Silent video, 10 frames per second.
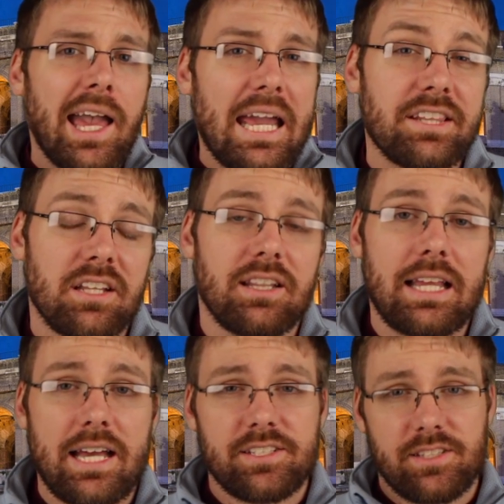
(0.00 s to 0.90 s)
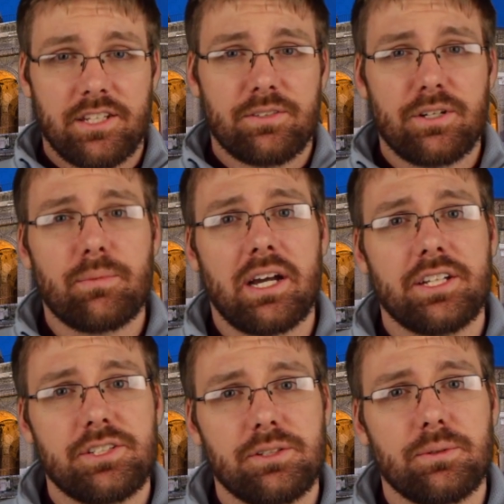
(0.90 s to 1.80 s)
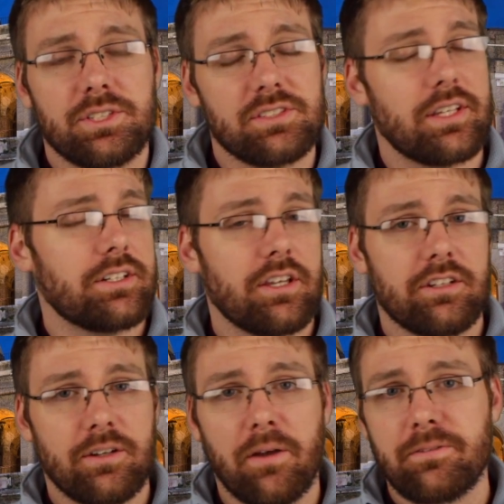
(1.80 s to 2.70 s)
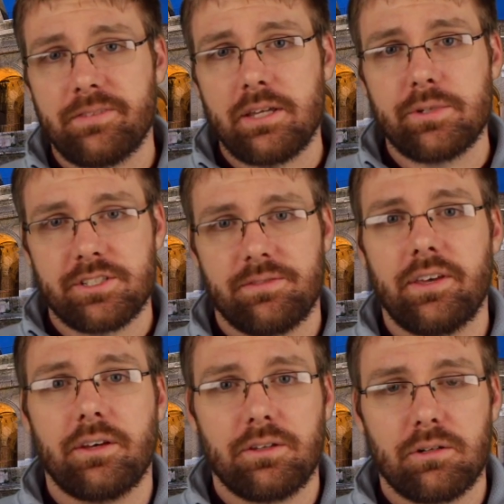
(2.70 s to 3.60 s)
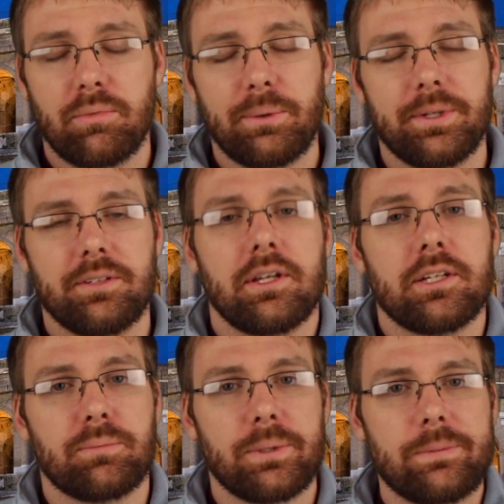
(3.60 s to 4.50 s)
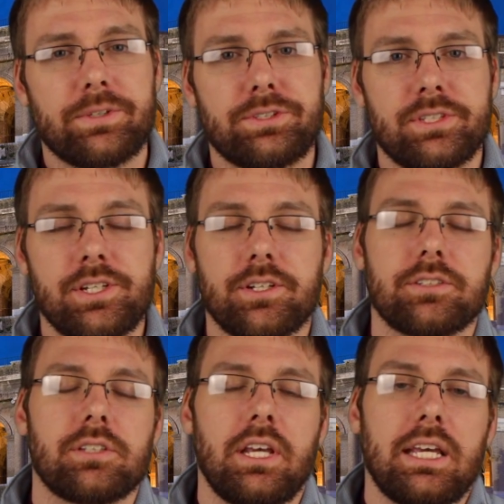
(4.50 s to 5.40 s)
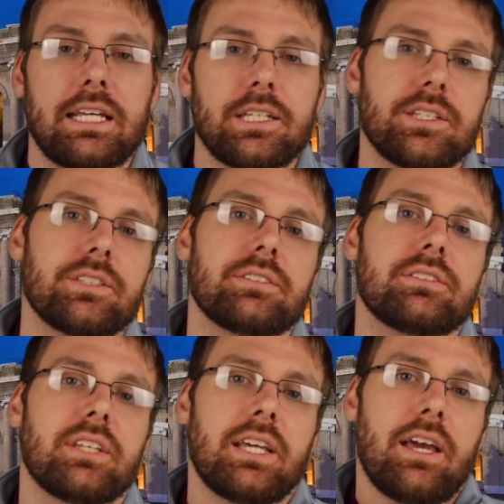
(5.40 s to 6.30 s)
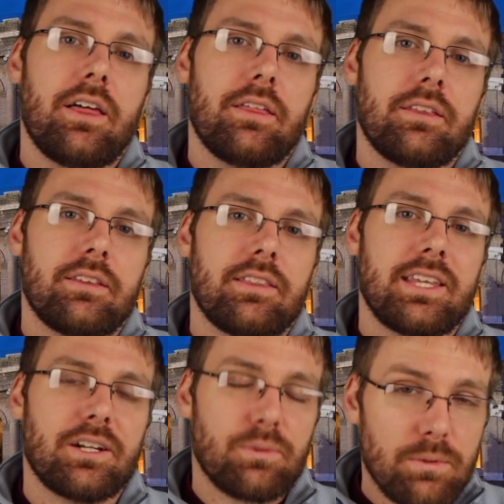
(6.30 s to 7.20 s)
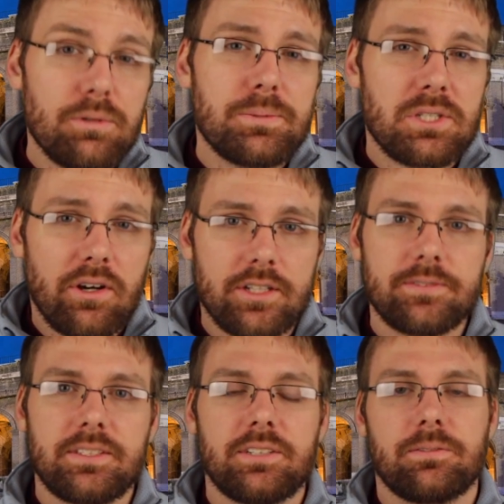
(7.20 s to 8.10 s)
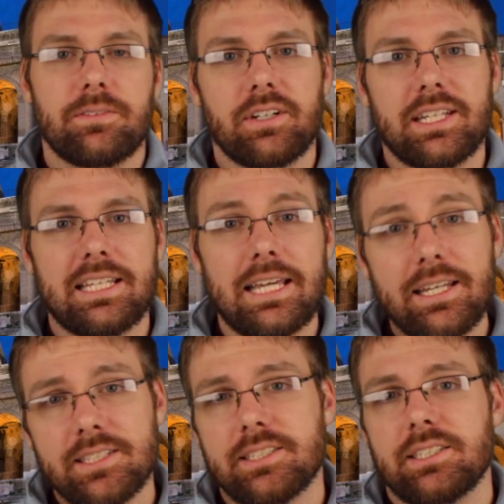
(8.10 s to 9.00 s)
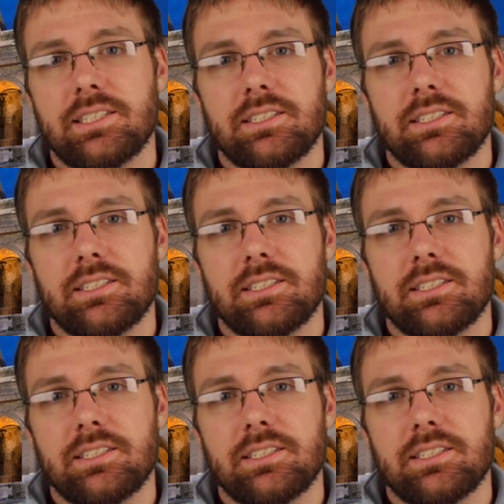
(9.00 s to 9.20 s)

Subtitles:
And the last thing to remind you, which is another famous failure point in previous years, is that groups often forget